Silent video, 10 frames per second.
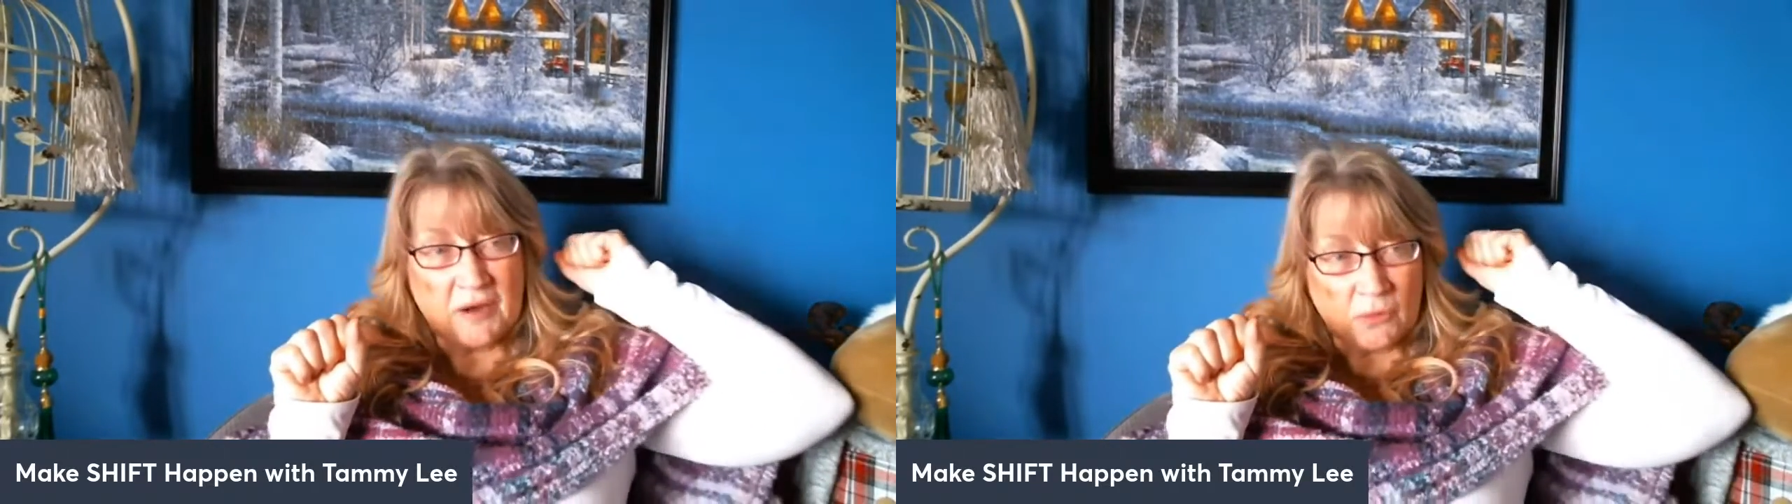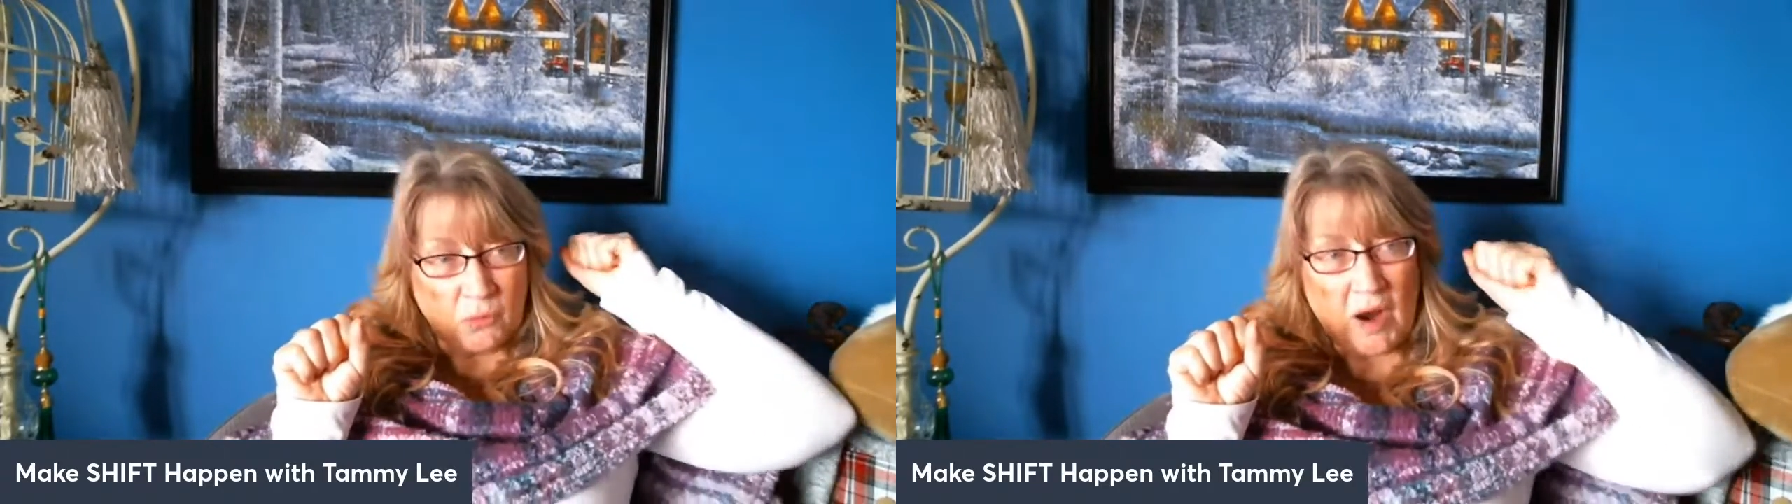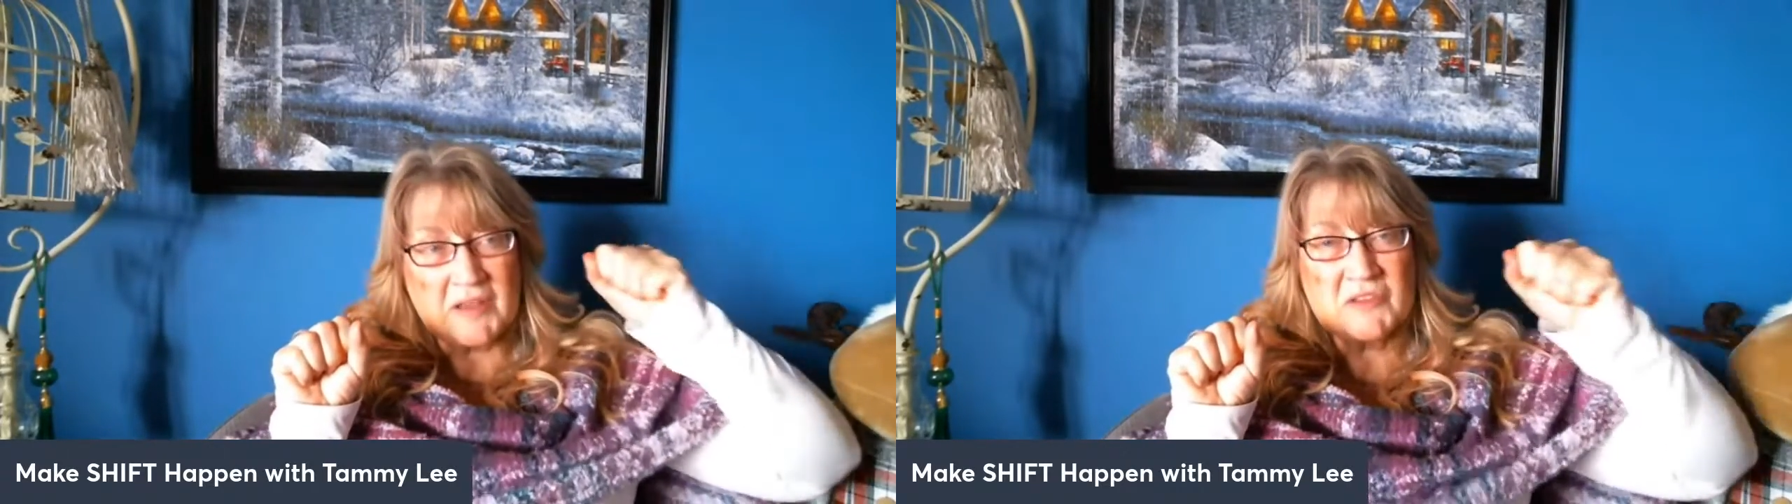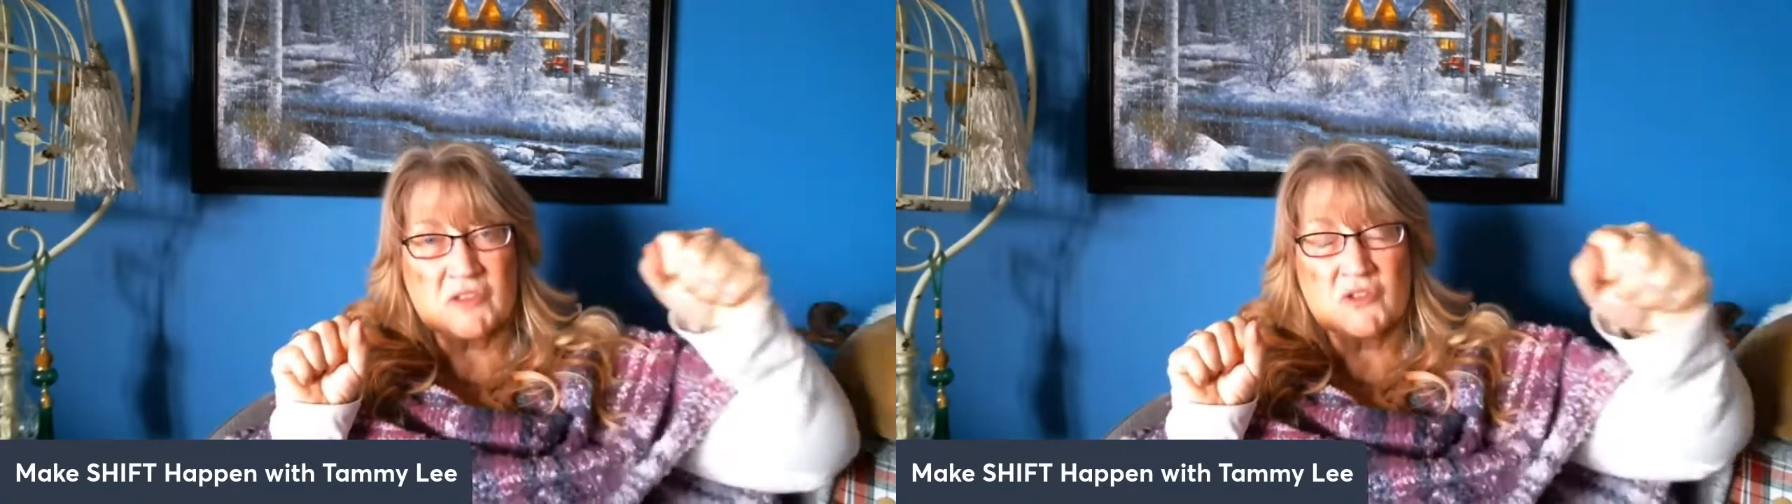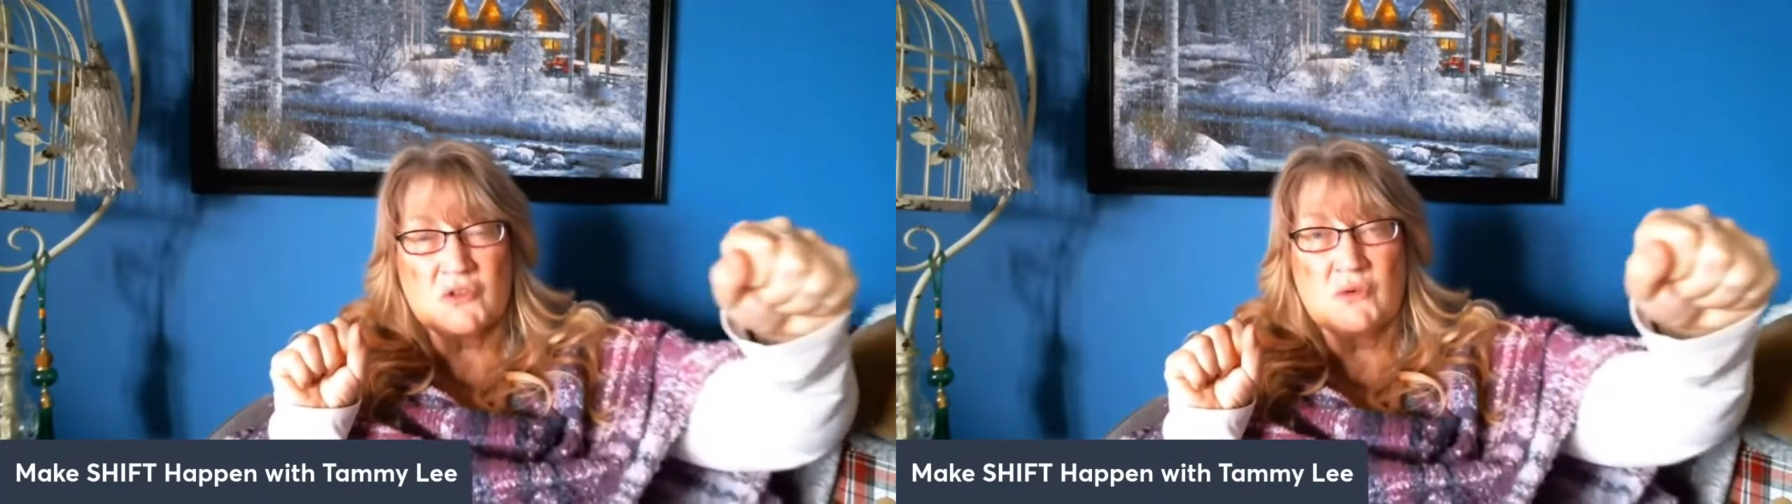across
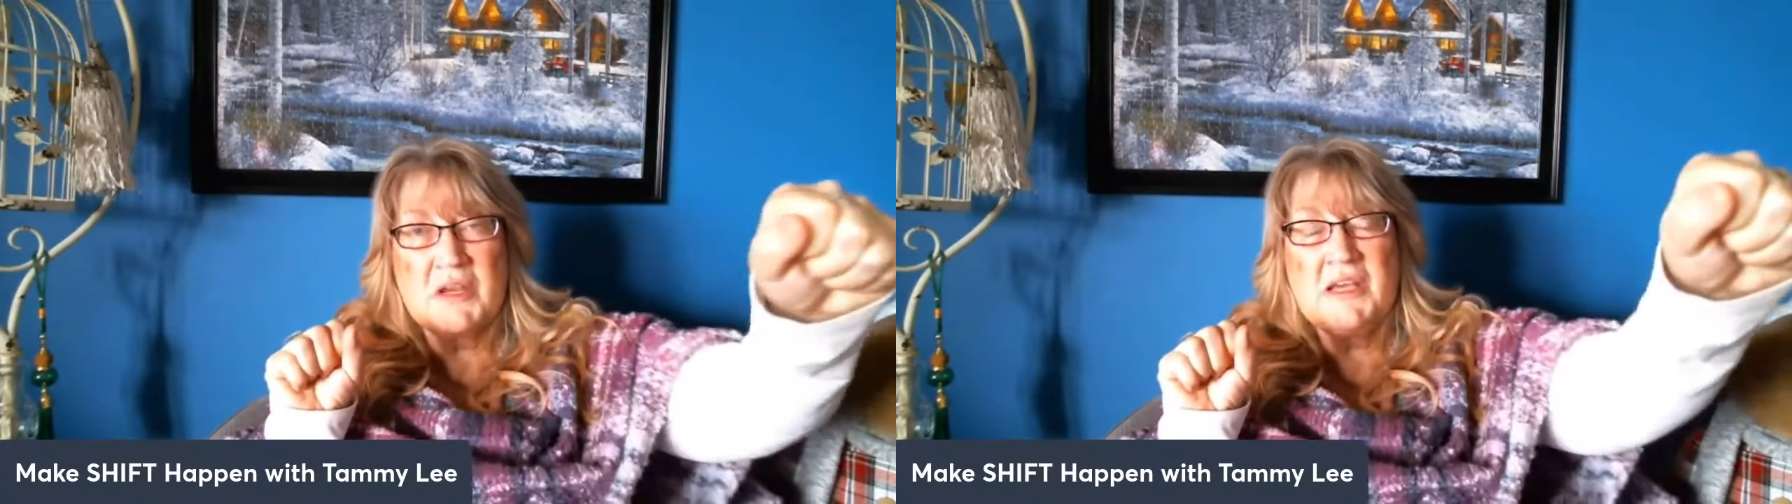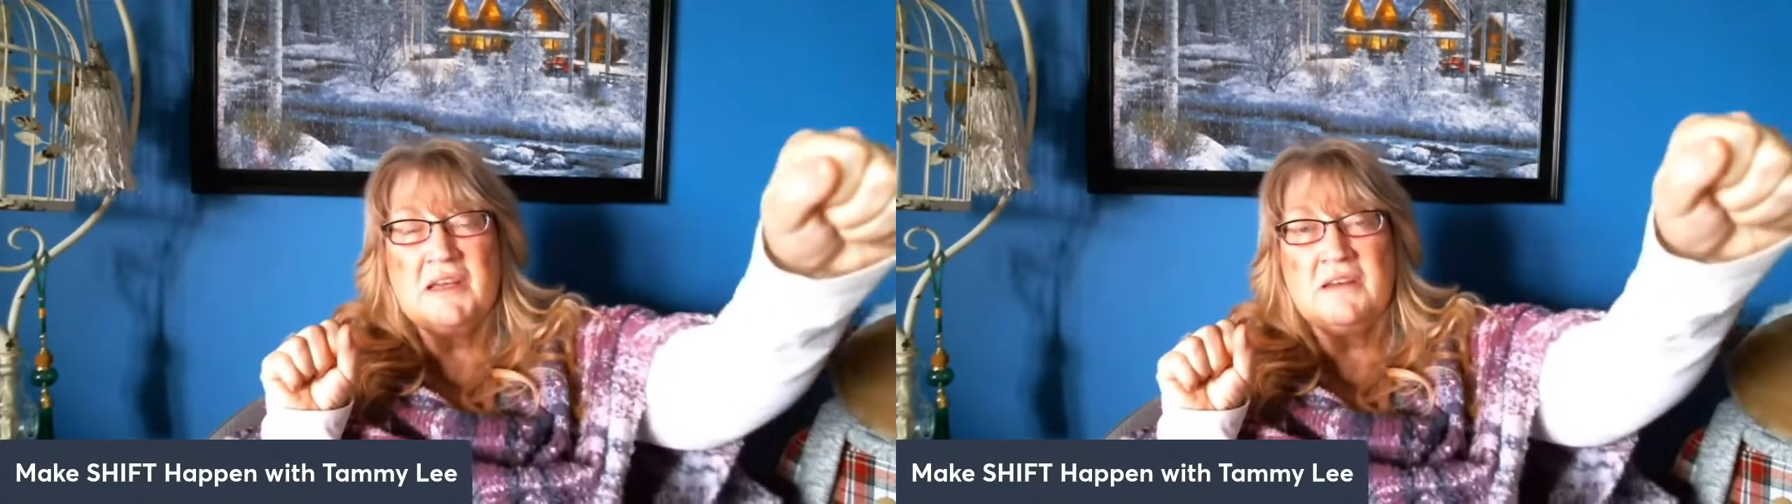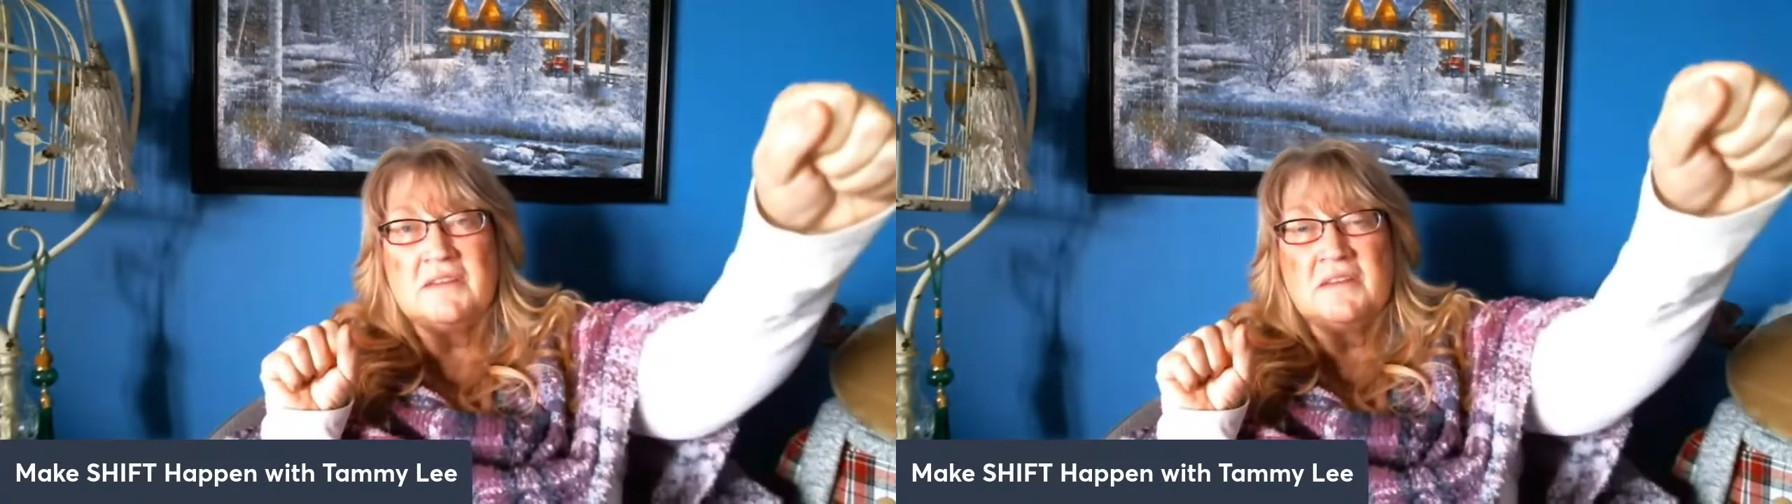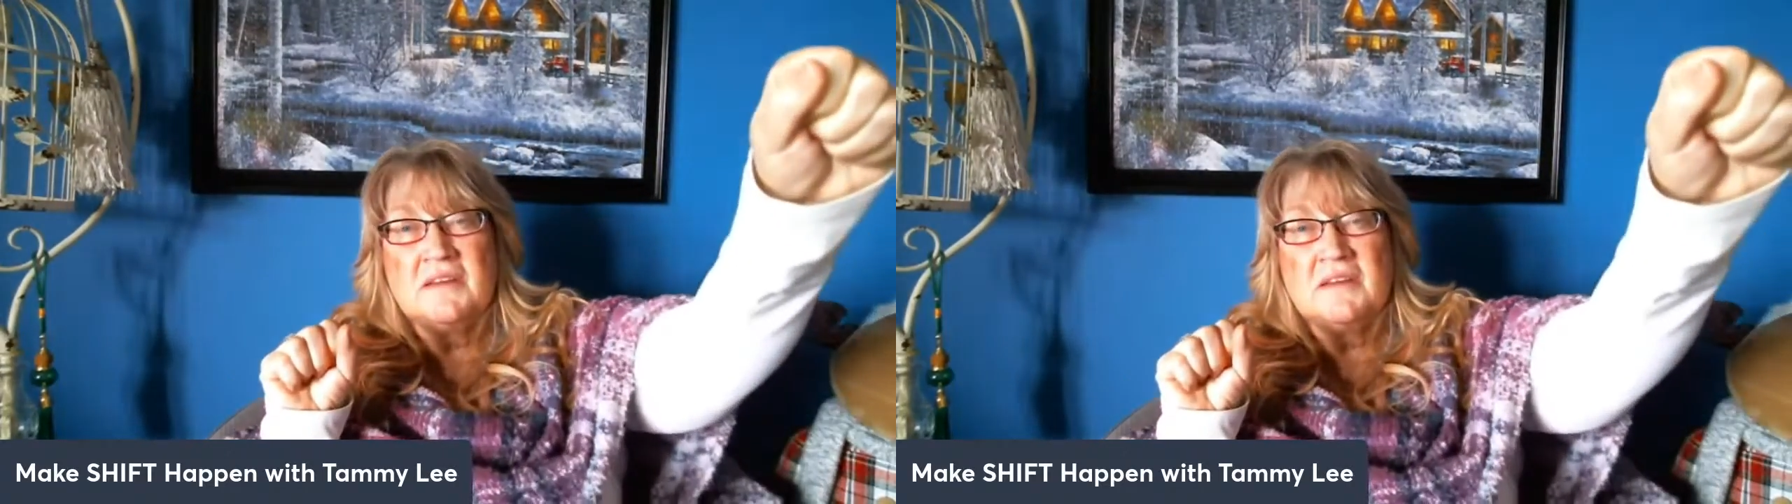the street,